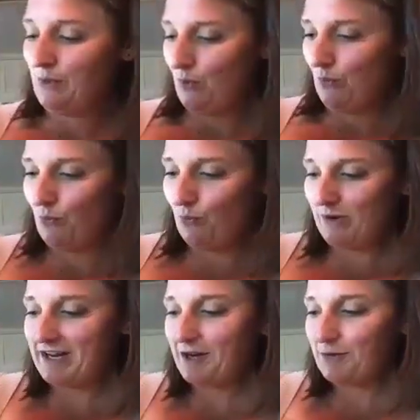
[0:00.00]

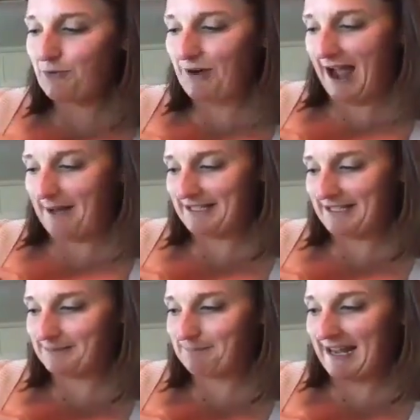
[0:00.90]
We're Rabbits
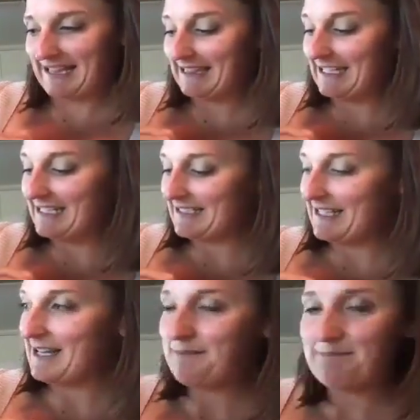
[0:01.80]
by Lisa
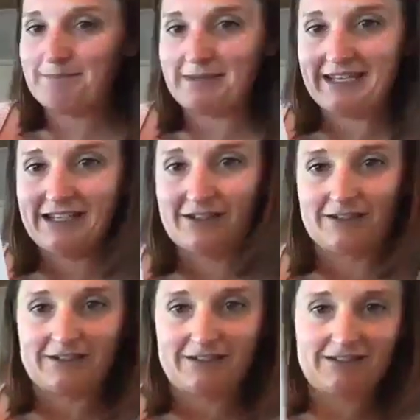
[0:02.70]

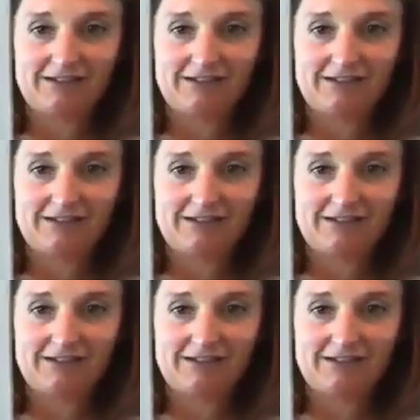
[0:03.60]
Peters.